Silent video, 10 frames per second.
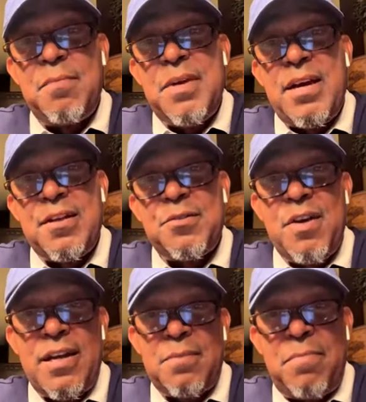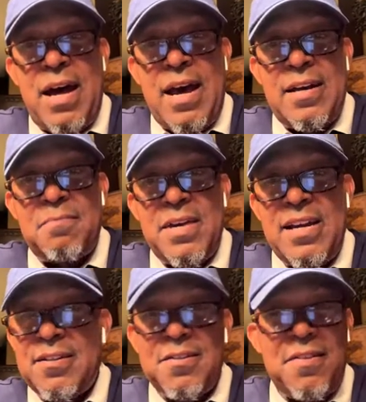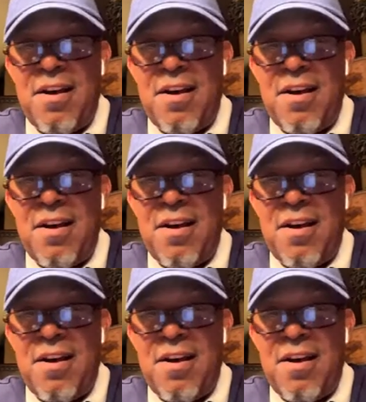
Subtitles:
and be out there trying to buy it, man.